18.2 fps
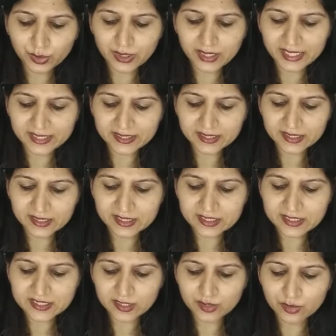
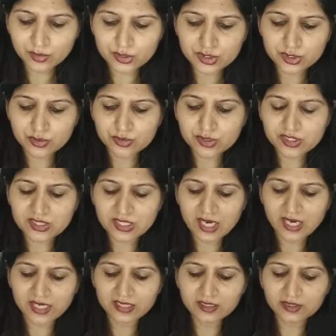letters used to
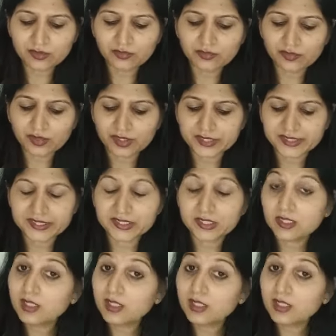start word.